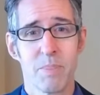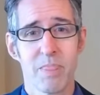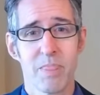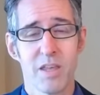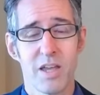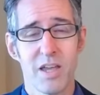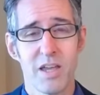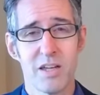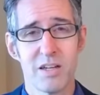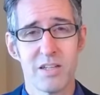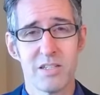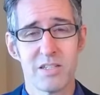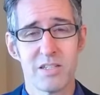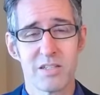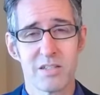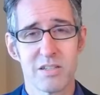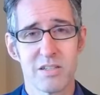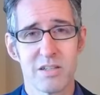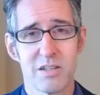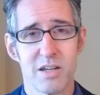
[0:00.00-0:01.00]
And
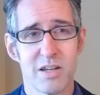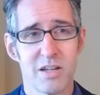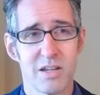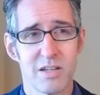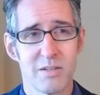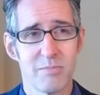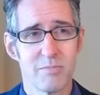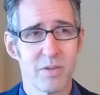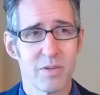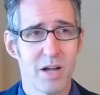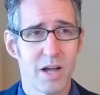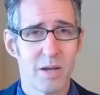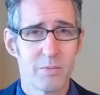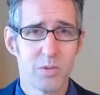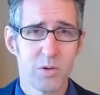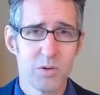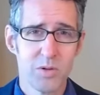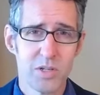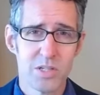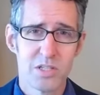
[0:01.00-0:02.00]
um,
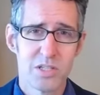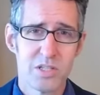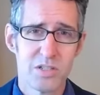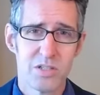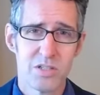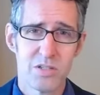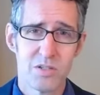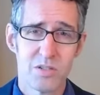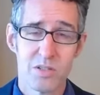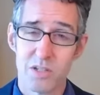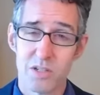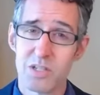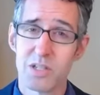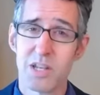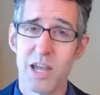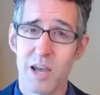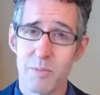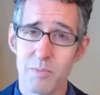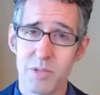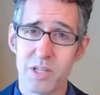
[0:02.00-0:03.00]
I'm going to do, there's
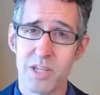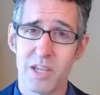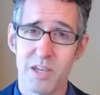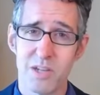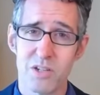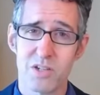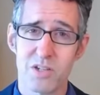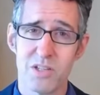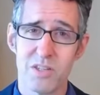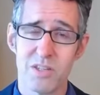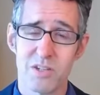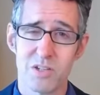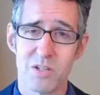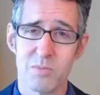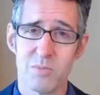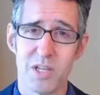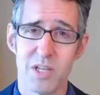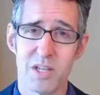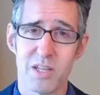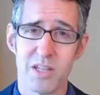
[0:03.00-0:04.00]
an application, there
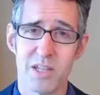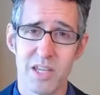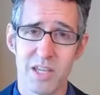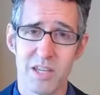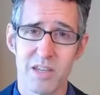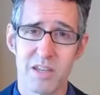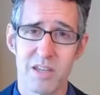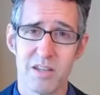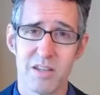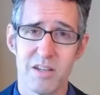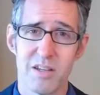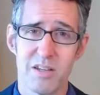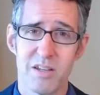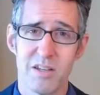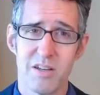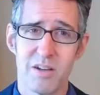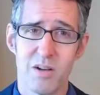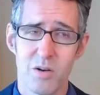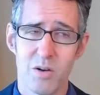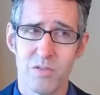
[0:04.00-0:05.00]
should be a link
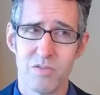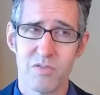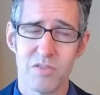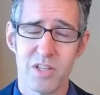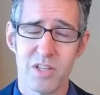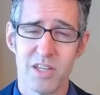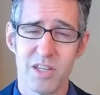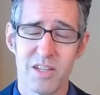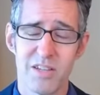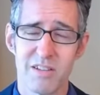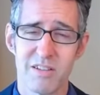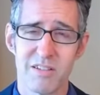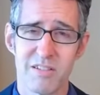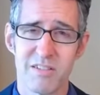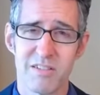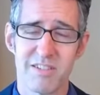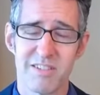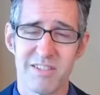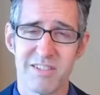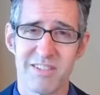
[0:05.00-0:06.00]
hopefully
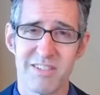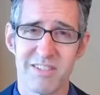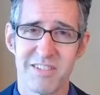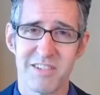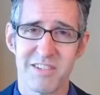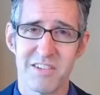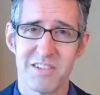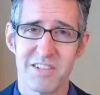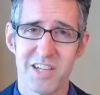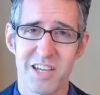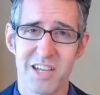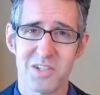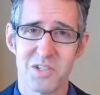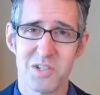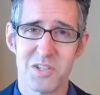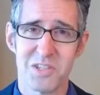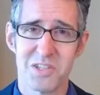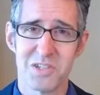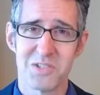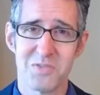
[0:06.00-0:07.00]

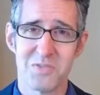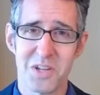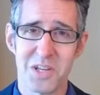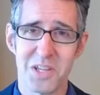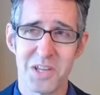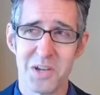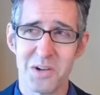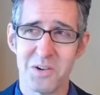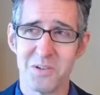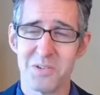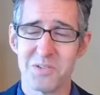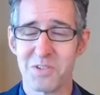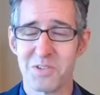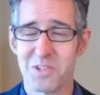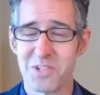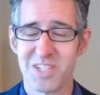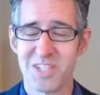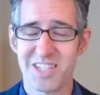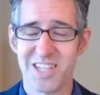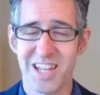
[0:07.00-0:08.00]
attached to this video
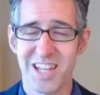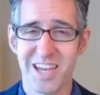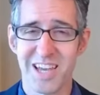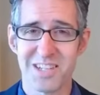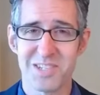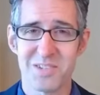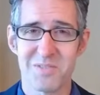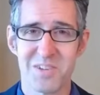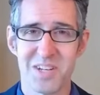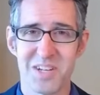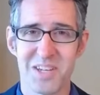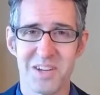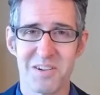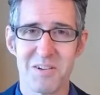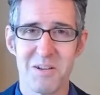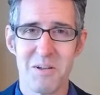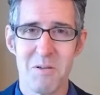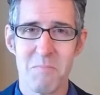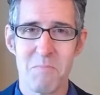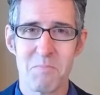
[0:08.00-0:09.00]
versus the last
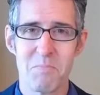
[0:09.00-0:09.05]
video.